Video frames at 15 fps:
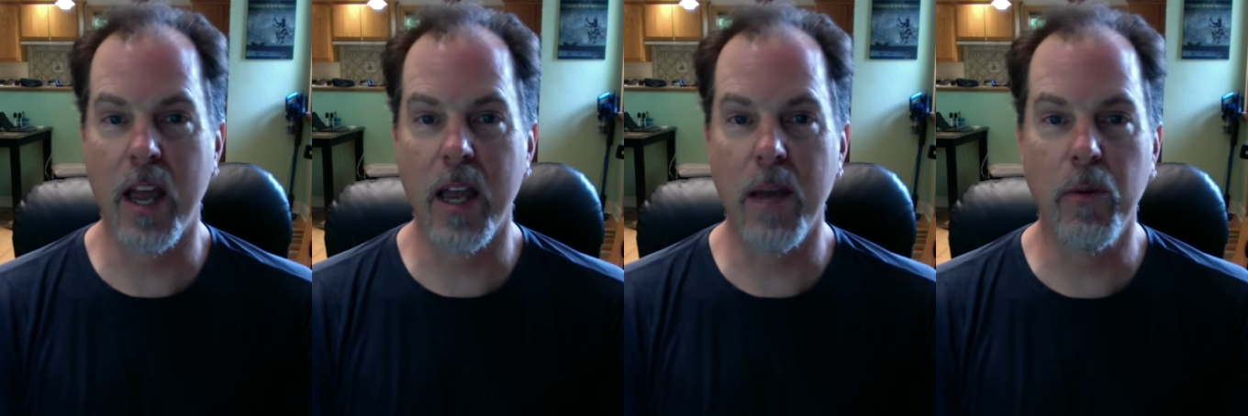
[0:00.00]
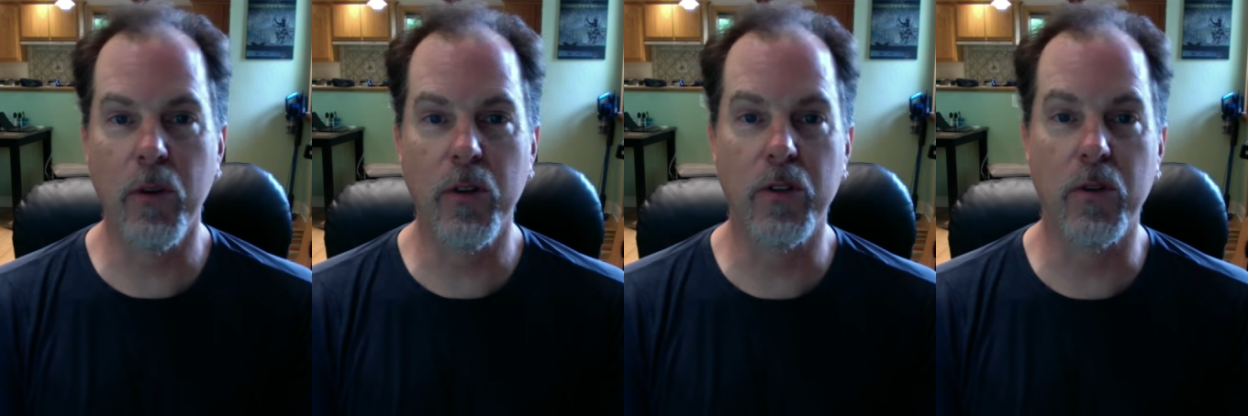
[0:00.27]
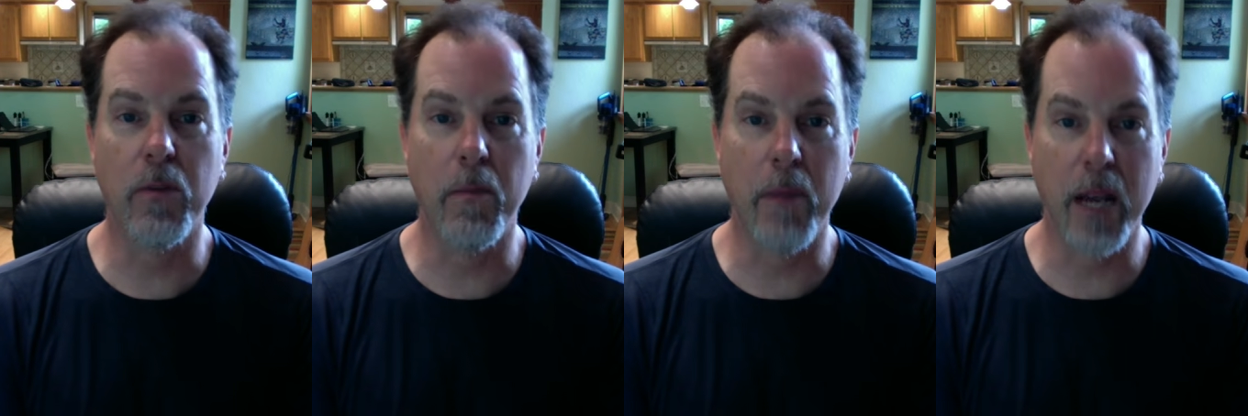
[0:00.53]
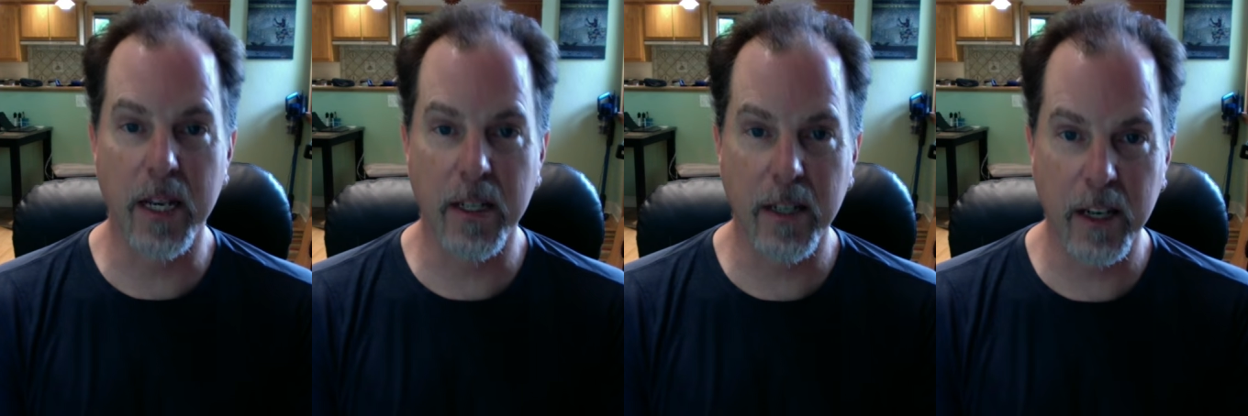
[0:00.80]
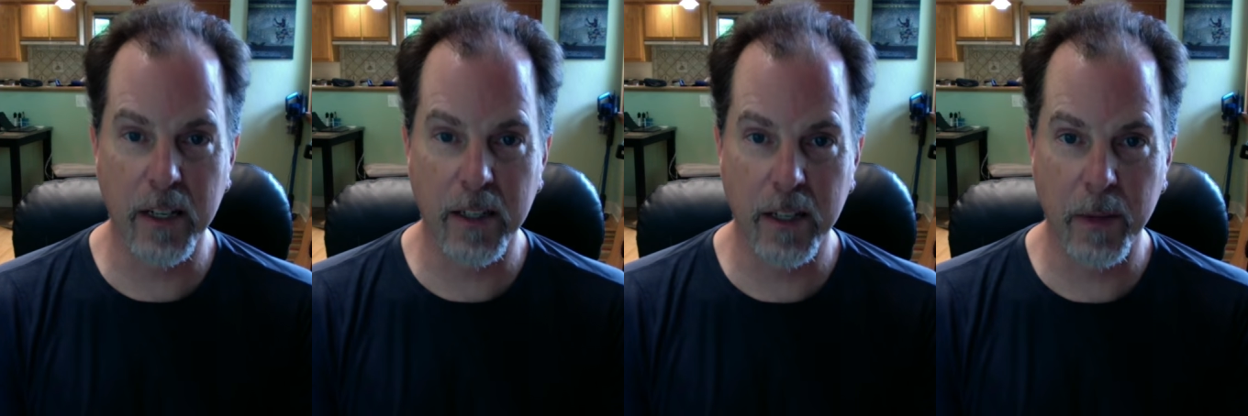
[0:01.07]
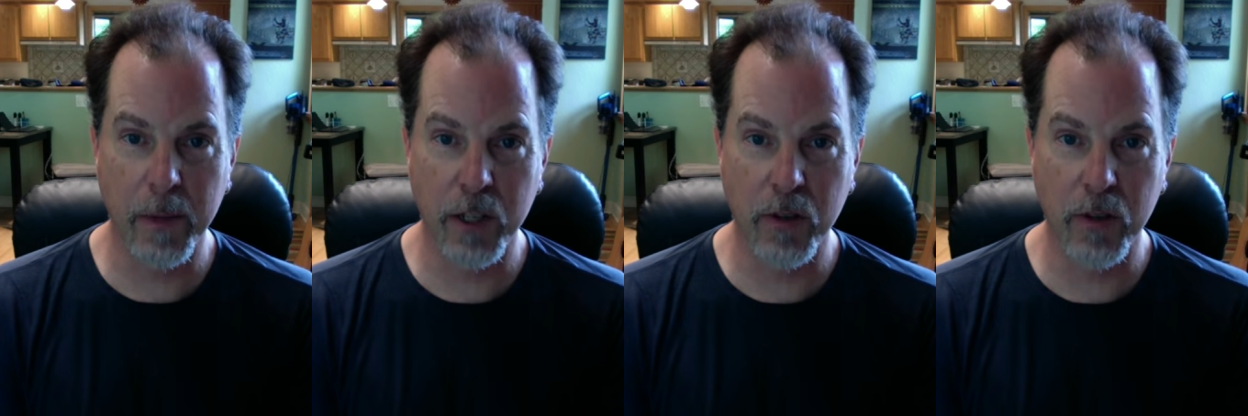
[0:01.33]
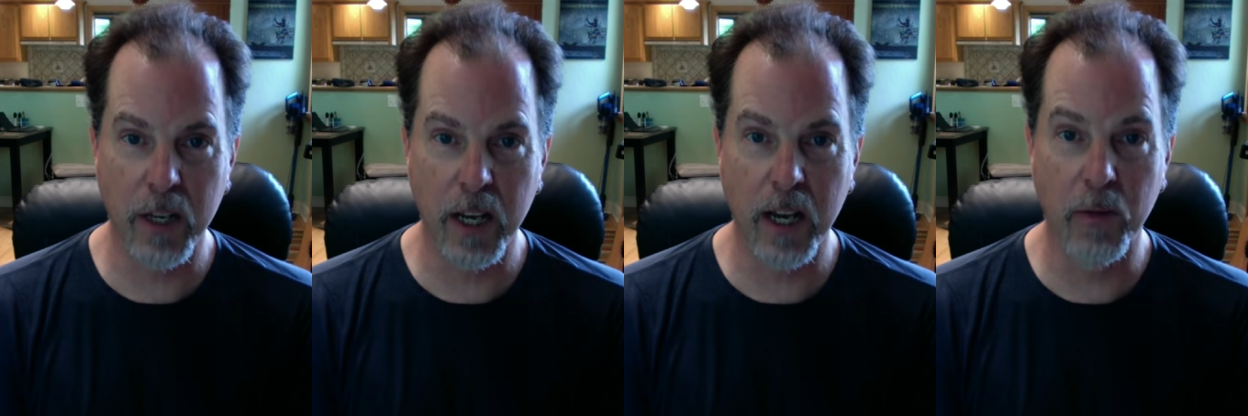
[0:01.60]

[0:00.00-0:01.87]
able to maintain symmetry